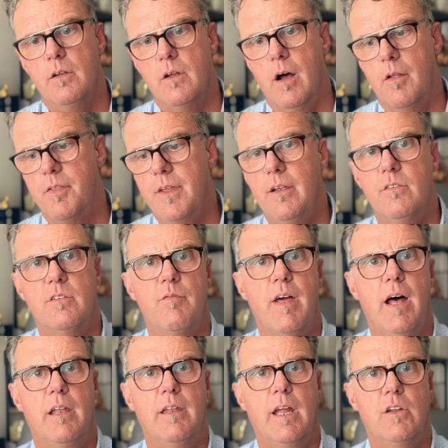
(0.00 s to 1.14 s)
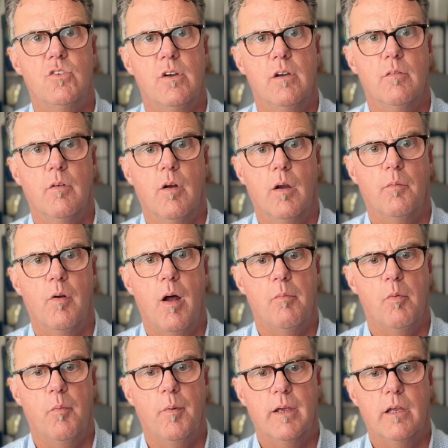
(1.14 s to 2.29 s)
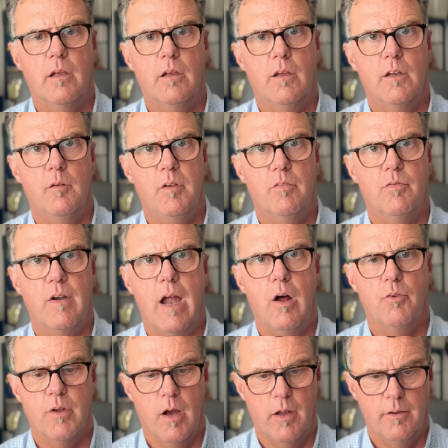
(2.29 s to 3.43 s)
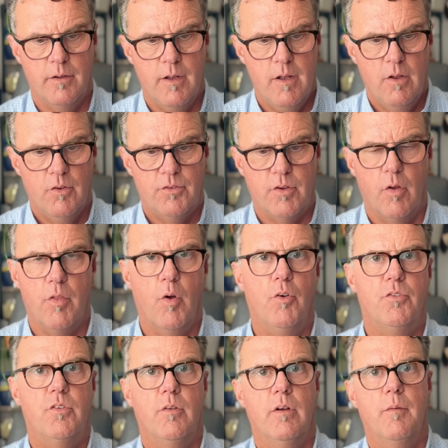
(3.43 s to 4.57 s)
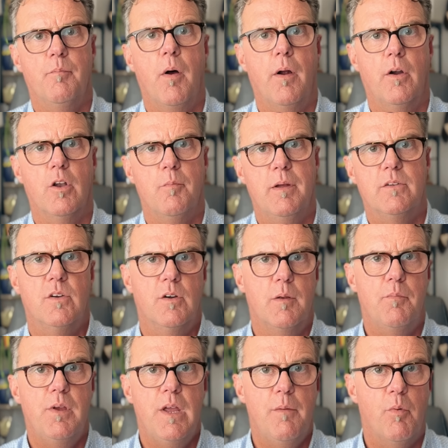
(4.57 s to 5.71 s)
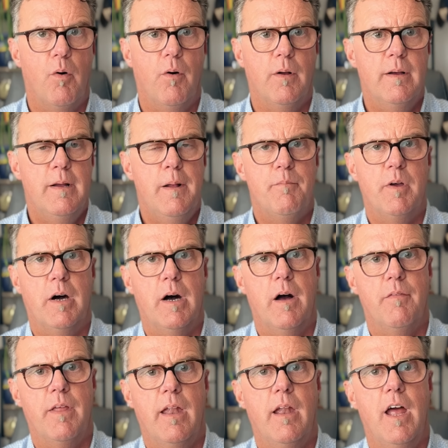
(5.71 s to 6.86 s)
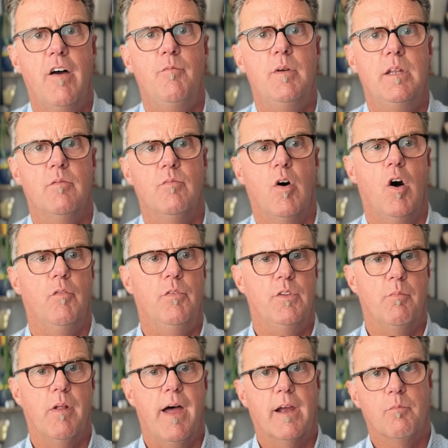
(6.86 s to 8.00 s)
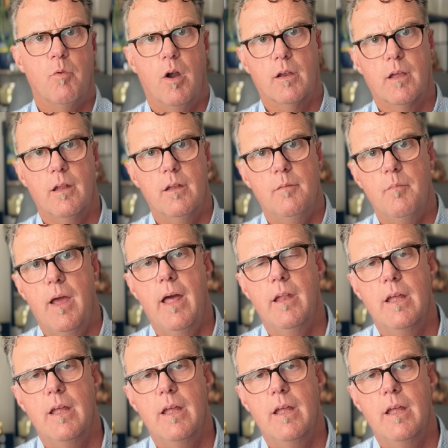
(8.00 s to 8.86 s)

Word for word: uh, things of that nature are probably going to be frowned on. So those parliamentary people uh, that have been involved in the black market and